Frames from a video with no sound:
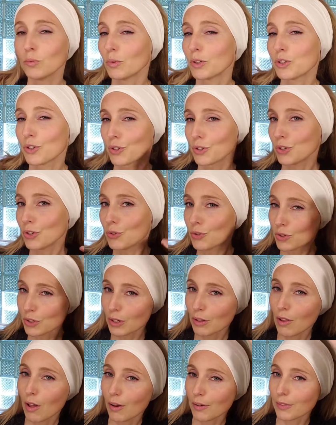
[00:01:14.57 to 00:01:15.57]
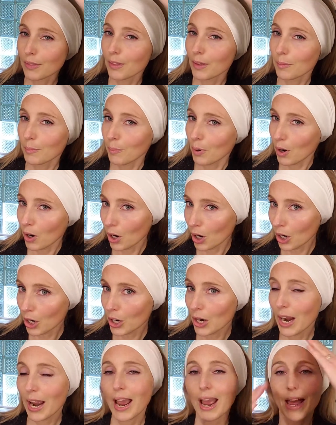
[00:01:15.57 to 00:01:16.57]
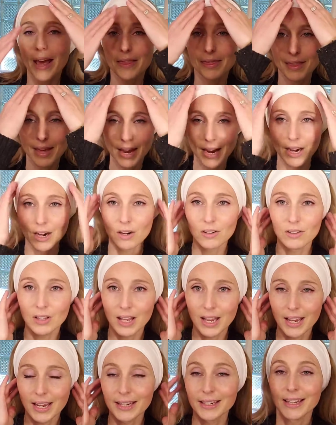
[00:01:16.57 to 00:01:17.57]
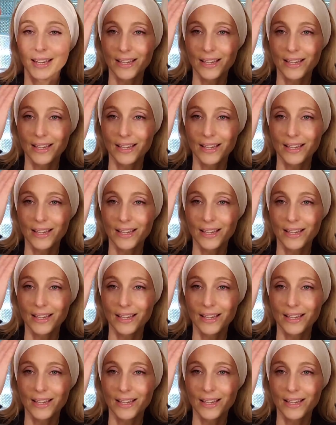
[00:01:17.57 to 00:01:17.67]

which is usually along the part and the hairline,